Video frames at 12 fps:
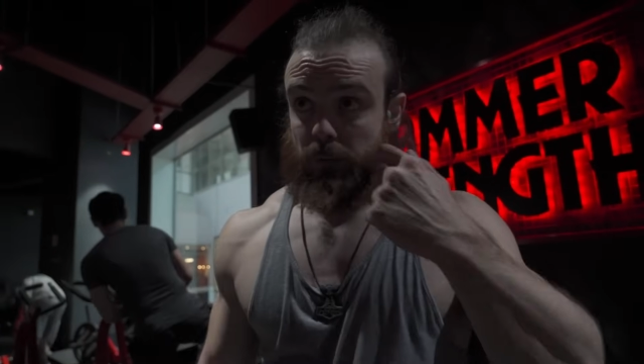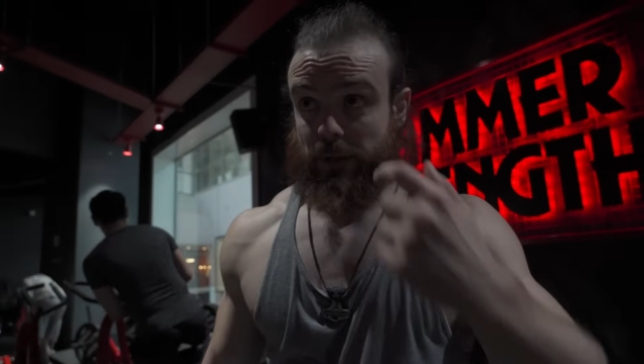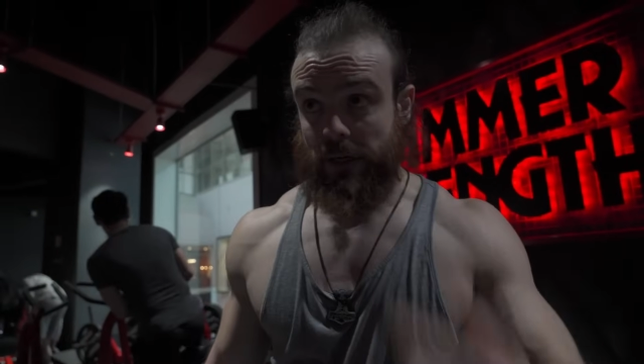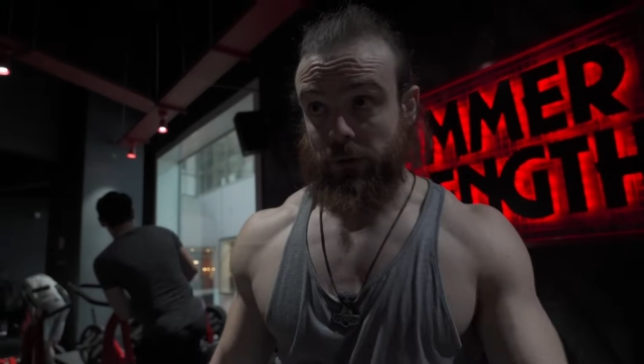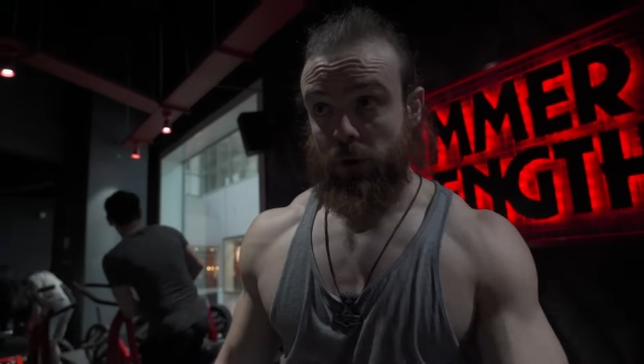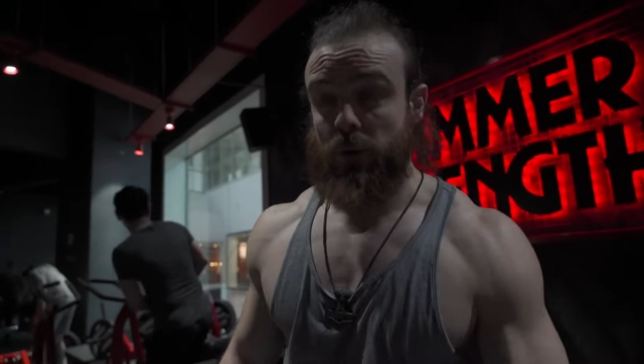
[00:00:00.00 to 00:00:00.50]

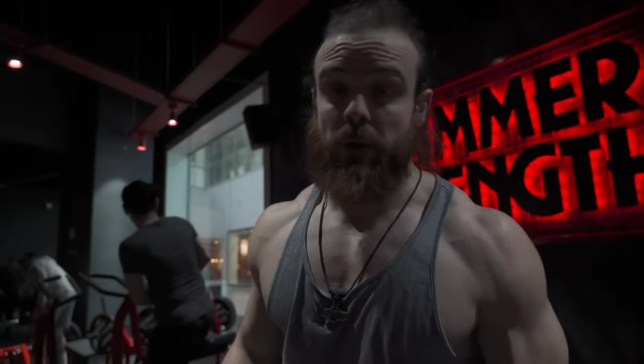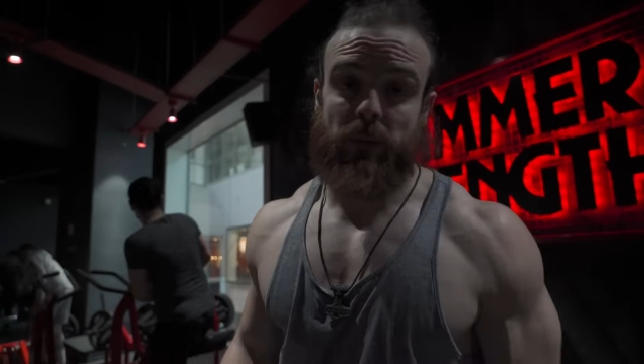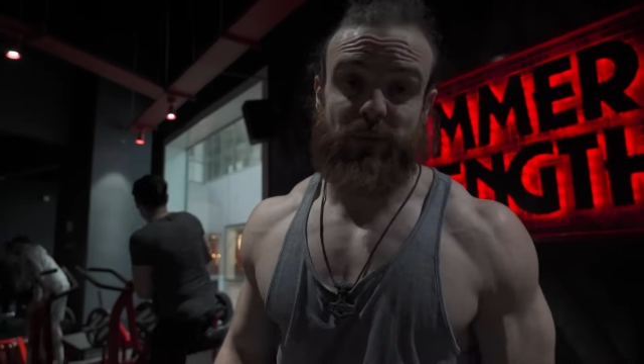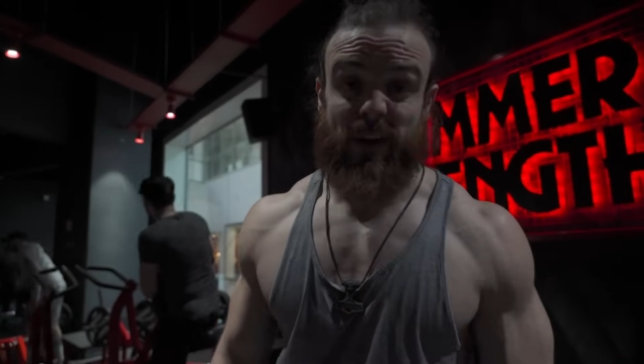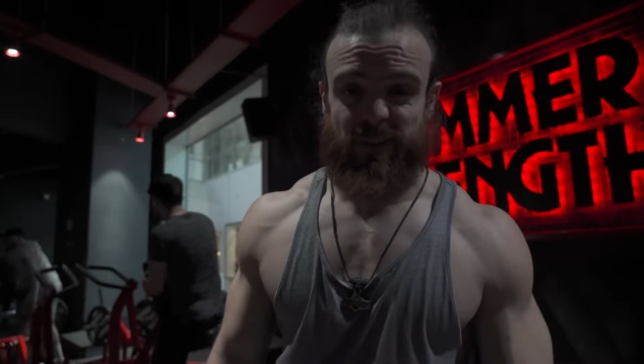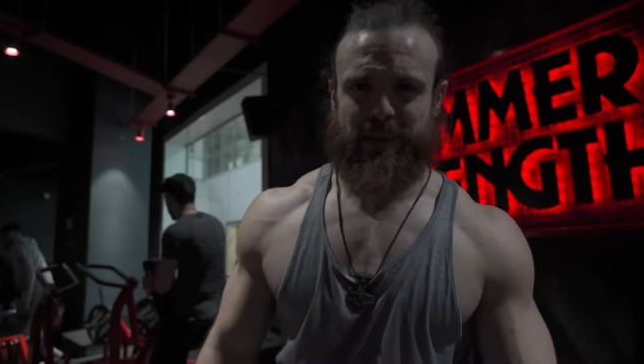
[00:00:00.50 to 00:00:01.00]
we can toy around
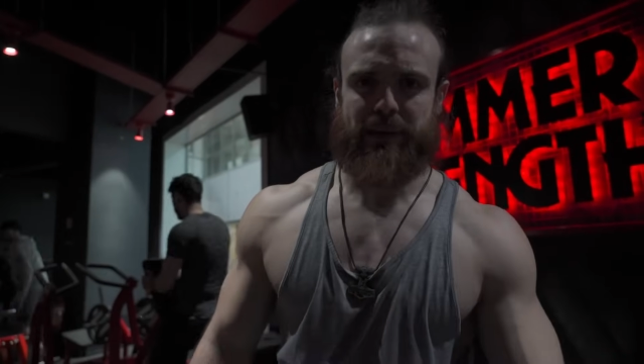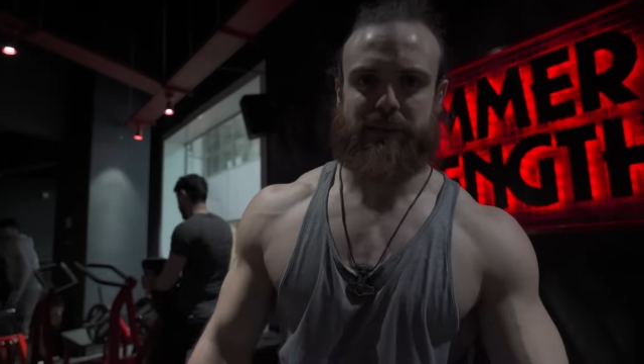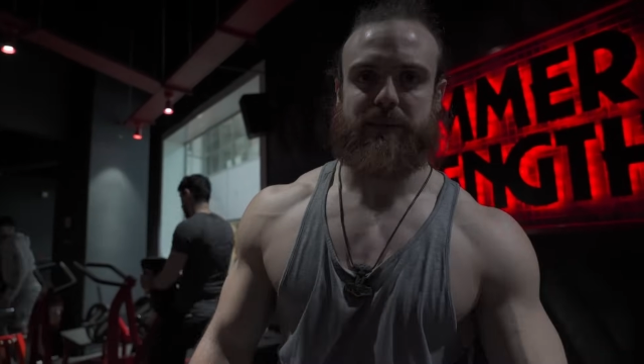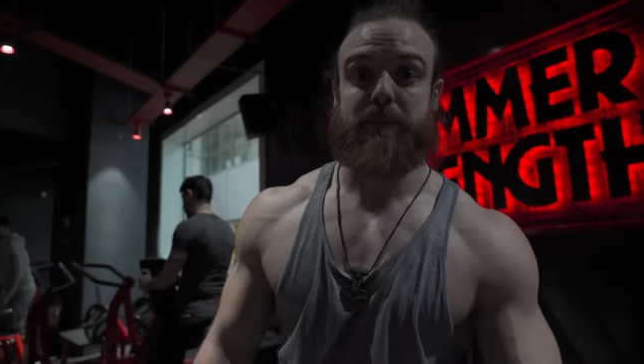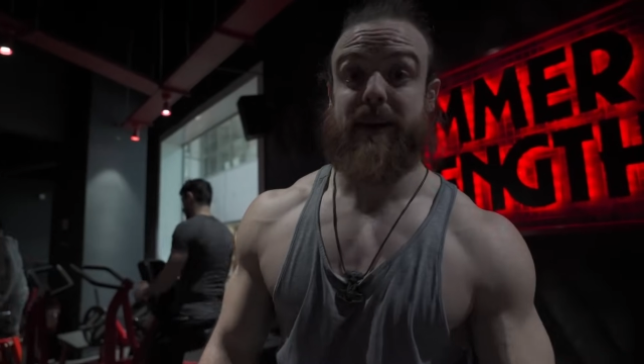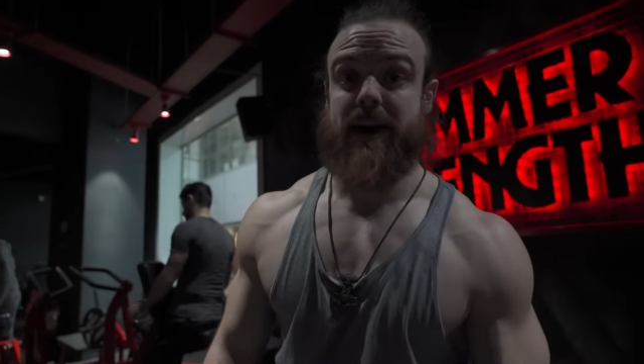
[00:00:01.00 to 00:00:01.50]
with 5
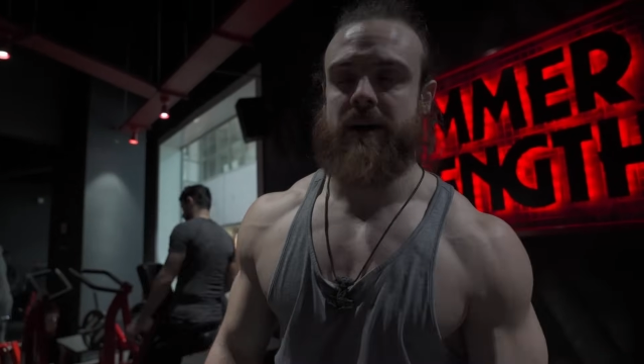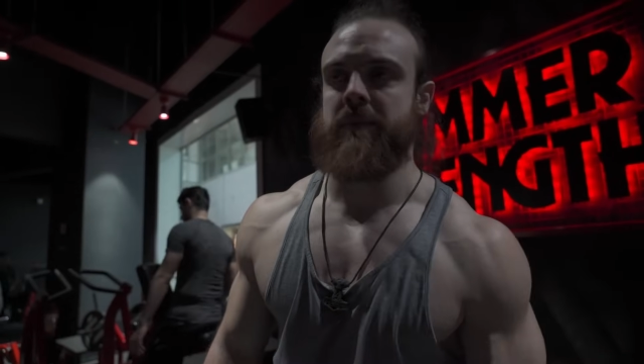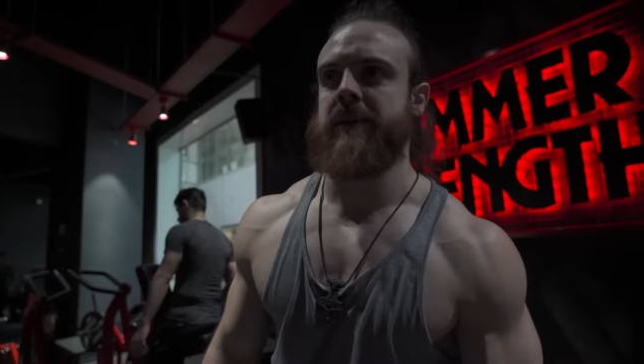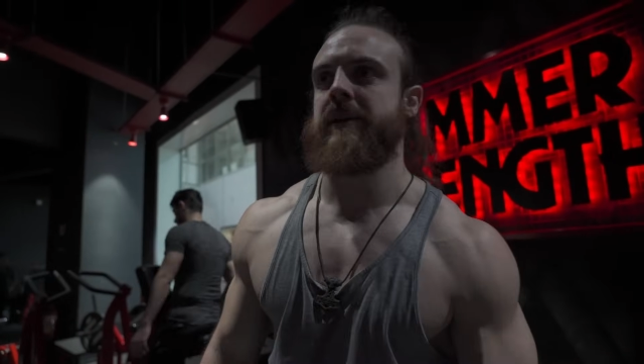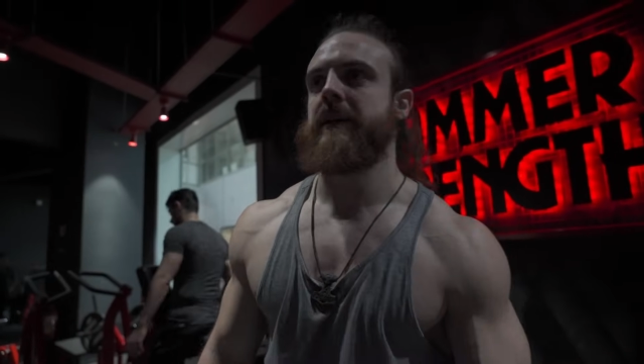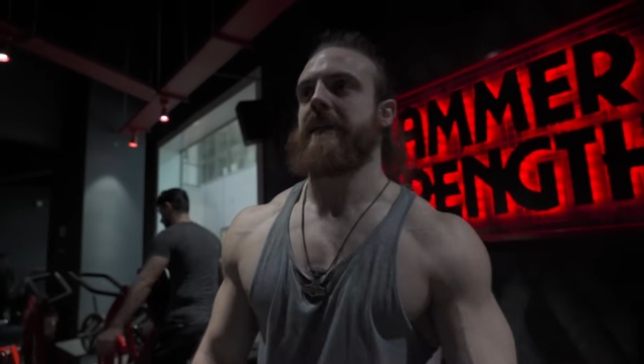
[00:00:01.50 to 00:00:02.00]
plates, they
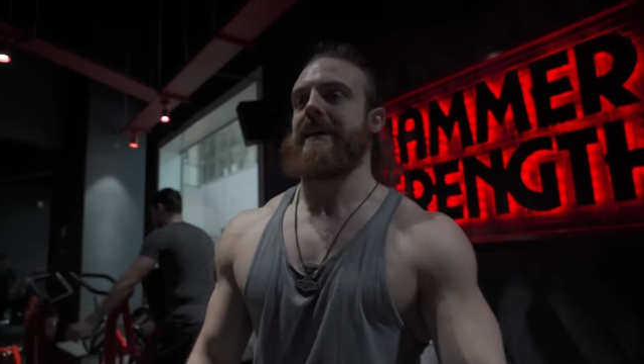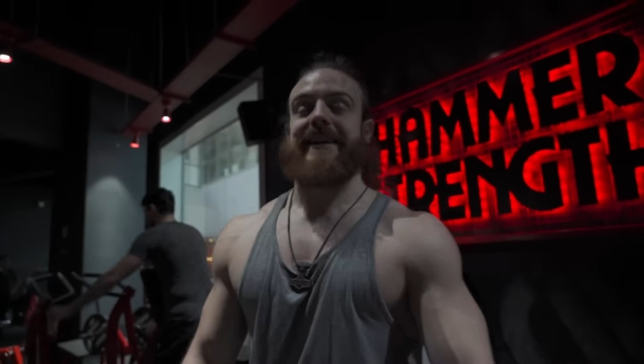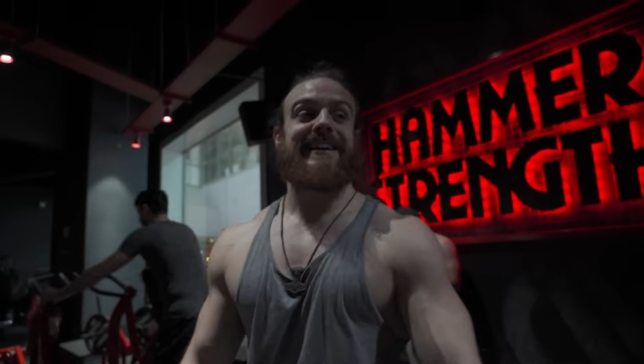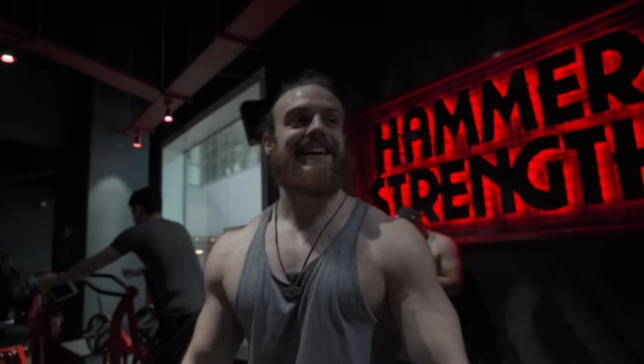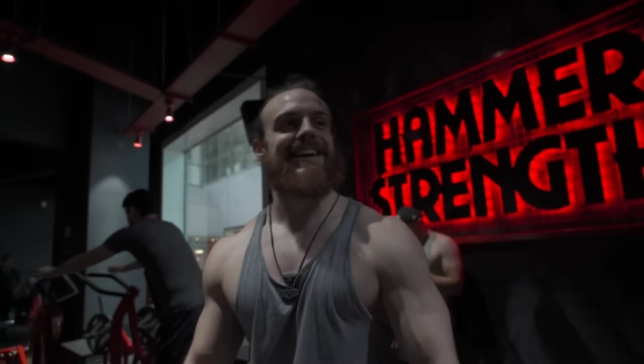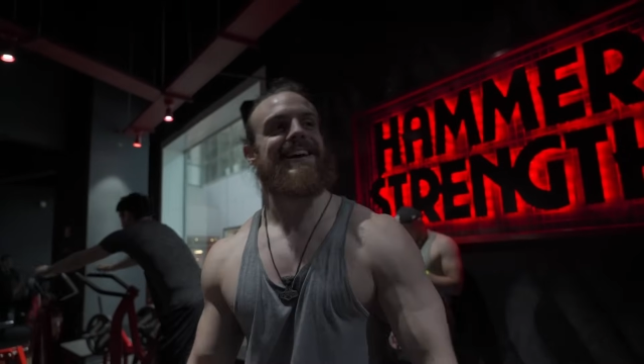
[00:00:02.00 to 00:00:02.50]
harm.
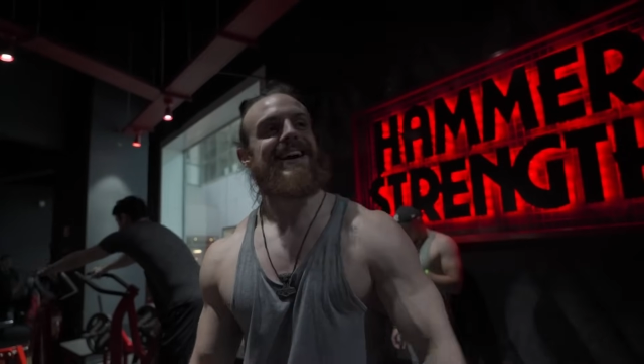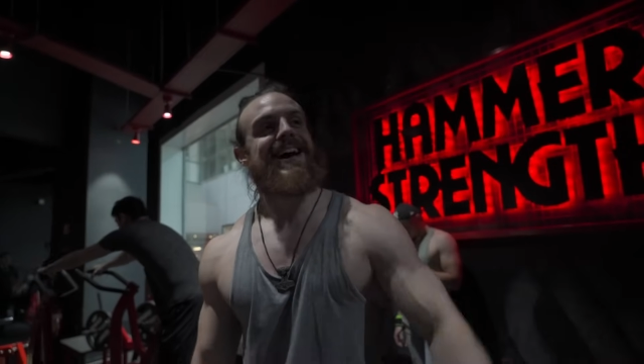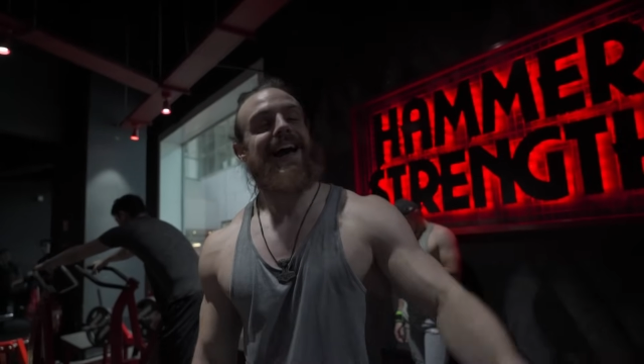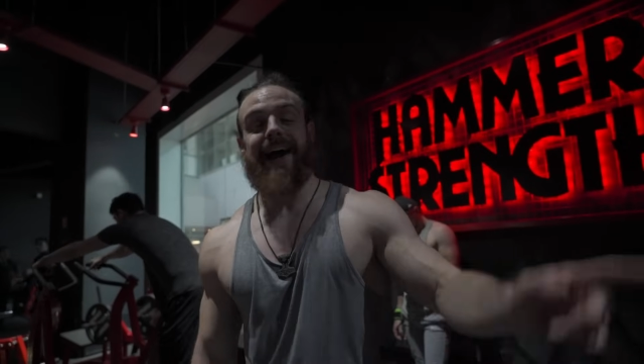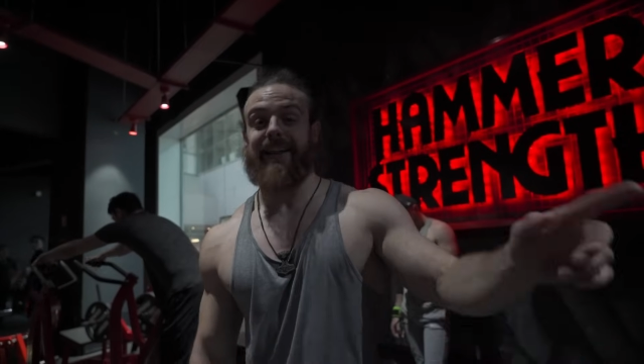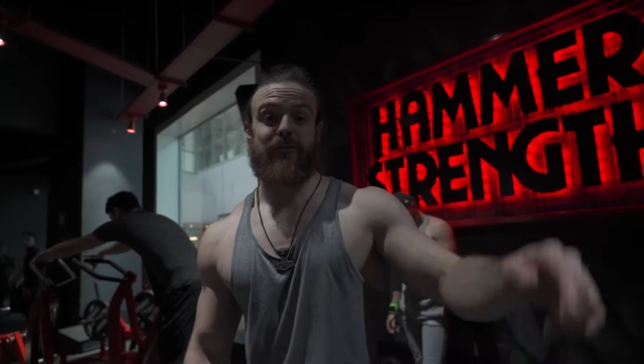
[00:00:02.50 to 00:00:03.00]

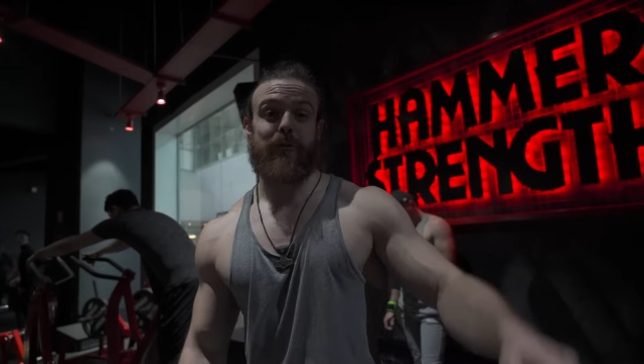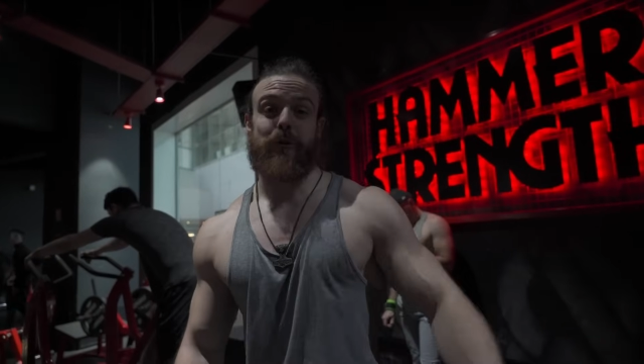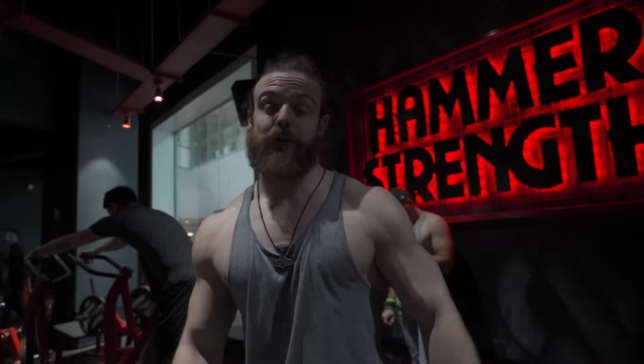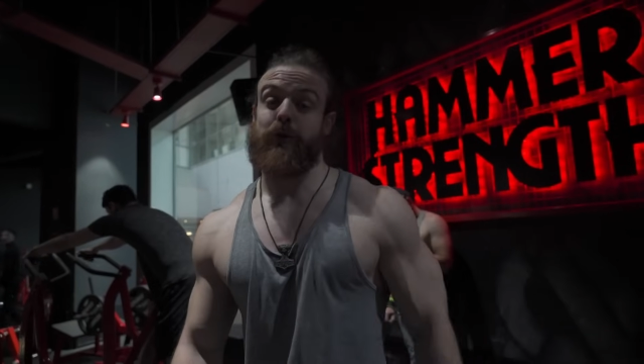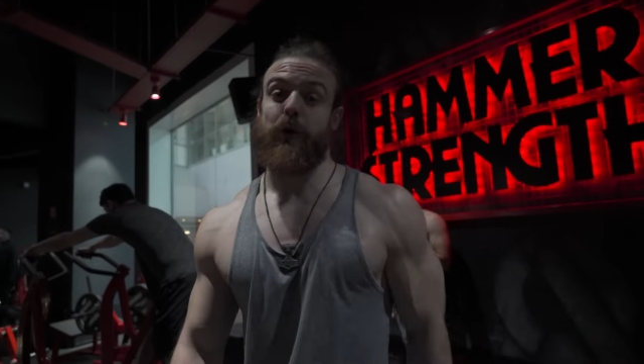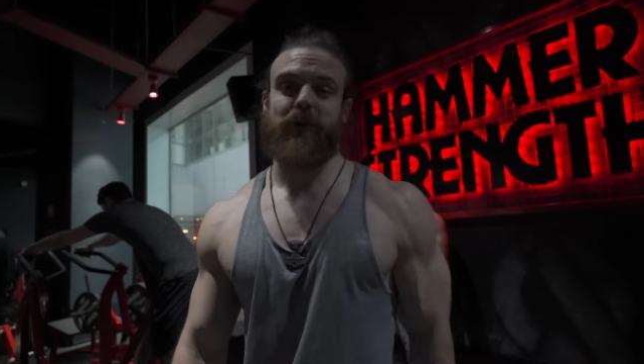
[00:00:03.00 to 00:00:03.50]
And I just
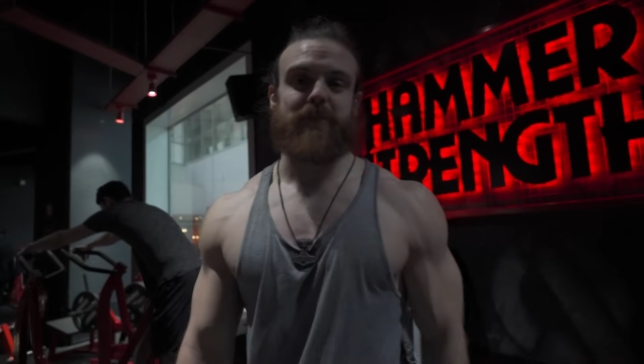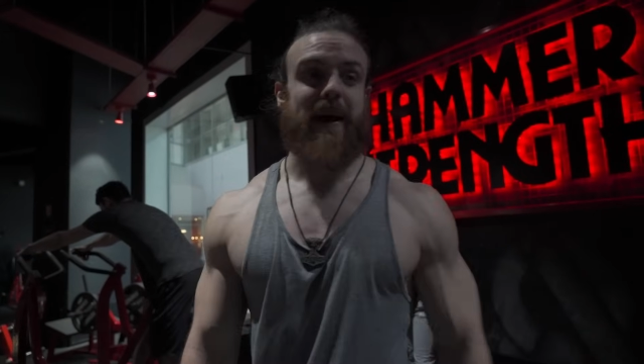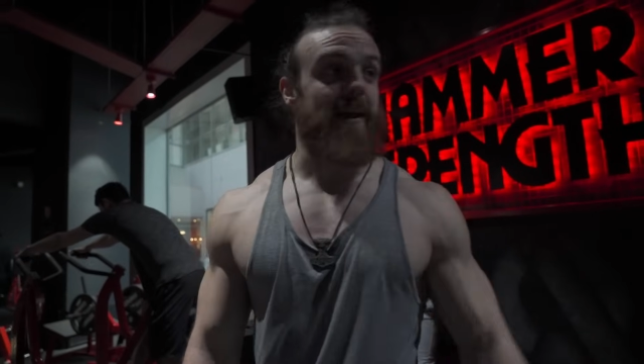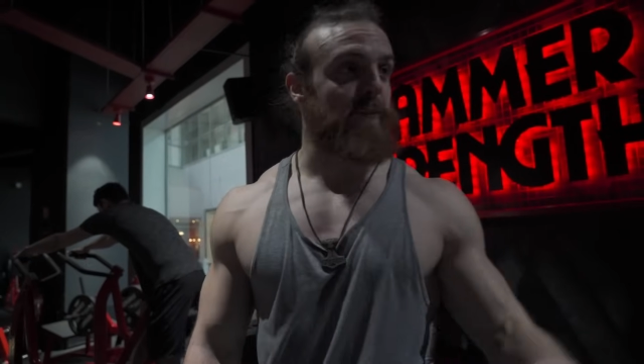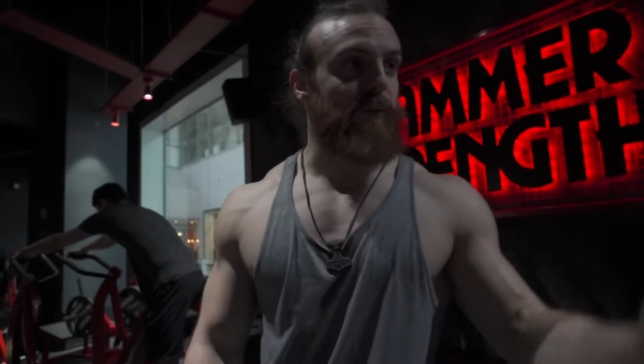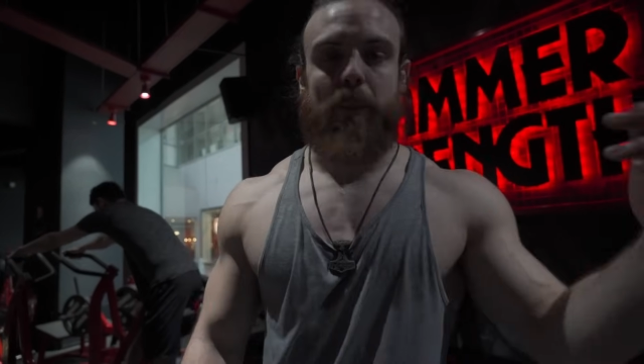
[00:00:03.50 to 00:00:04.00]
got crushed by